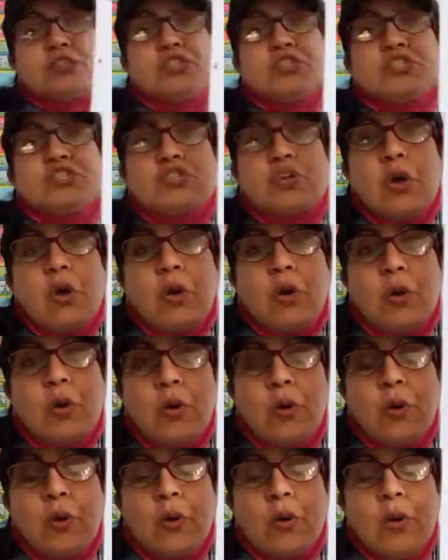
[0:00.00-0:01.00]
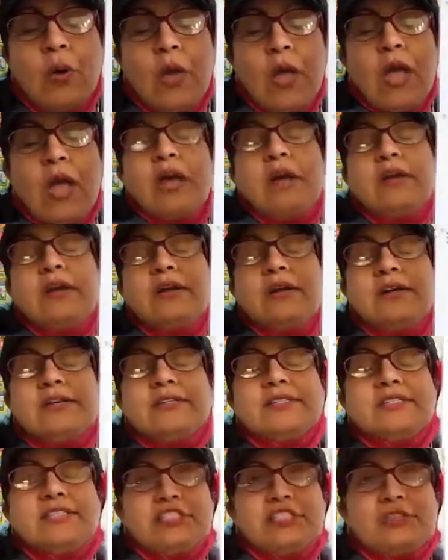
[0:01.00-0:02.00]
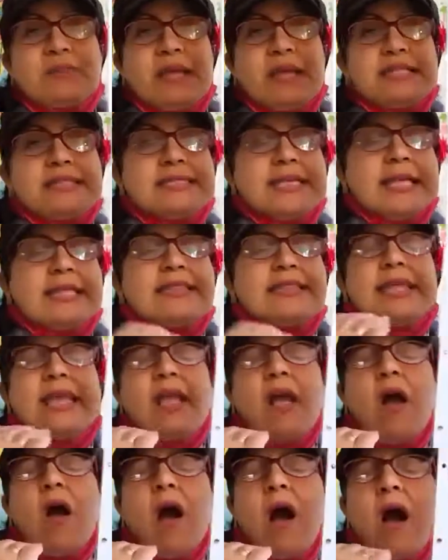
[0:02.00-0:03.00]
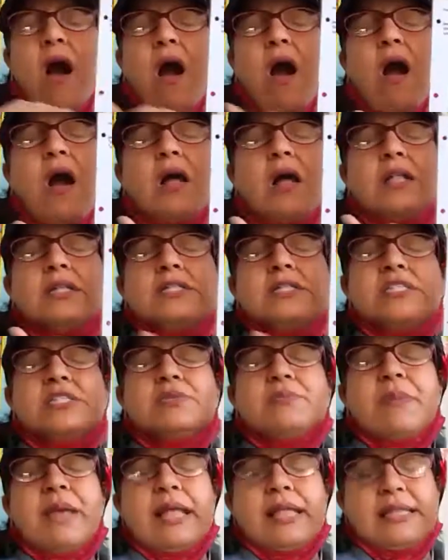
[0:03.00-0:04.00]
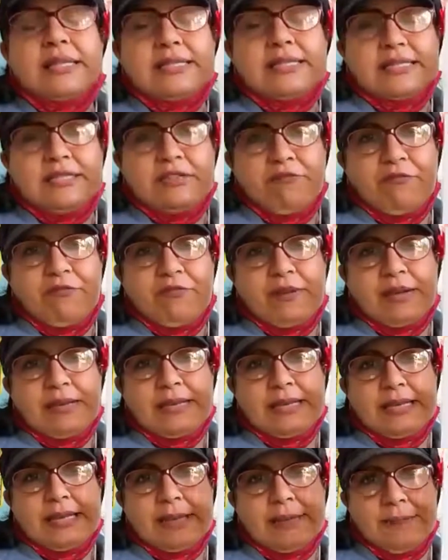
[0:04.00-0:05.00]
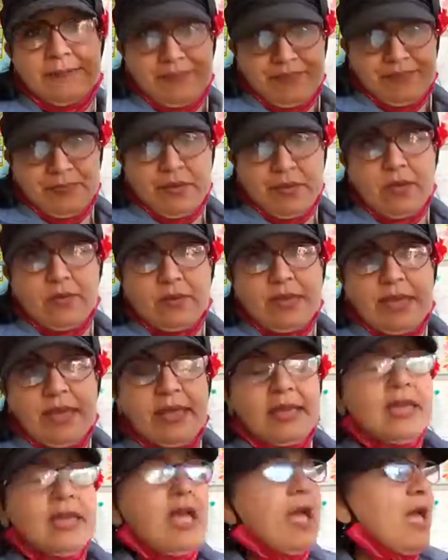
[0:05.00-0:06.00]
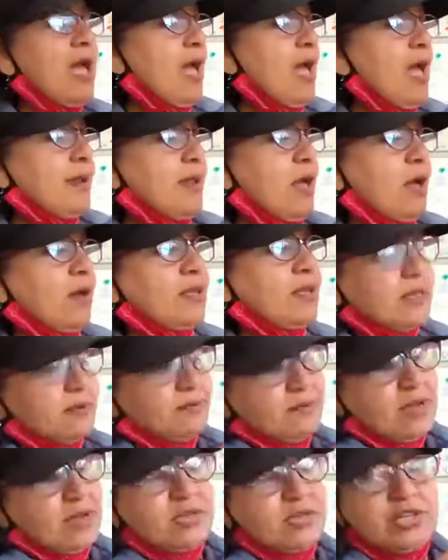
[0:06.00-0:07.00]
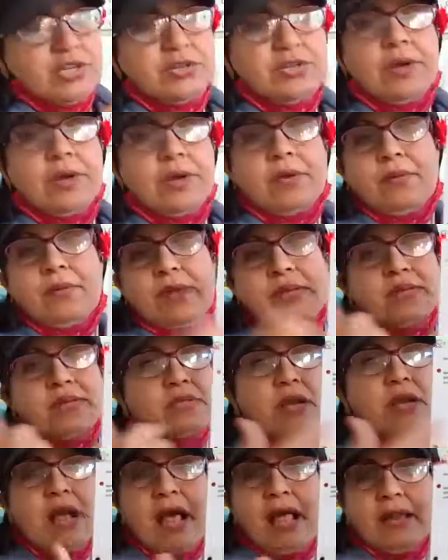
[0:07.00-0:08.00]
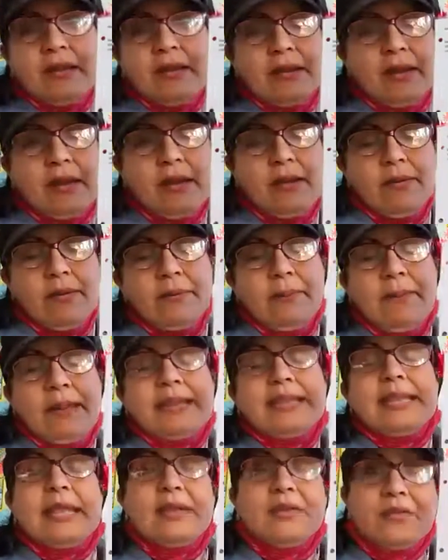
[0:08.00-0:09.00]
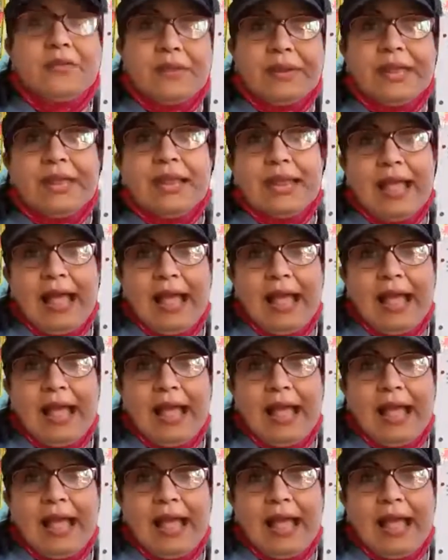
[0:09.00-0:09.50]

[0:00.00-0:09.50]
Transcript: are so good smells and they all smell differently. Okay. Now in the worksheet, you're going to color, but in real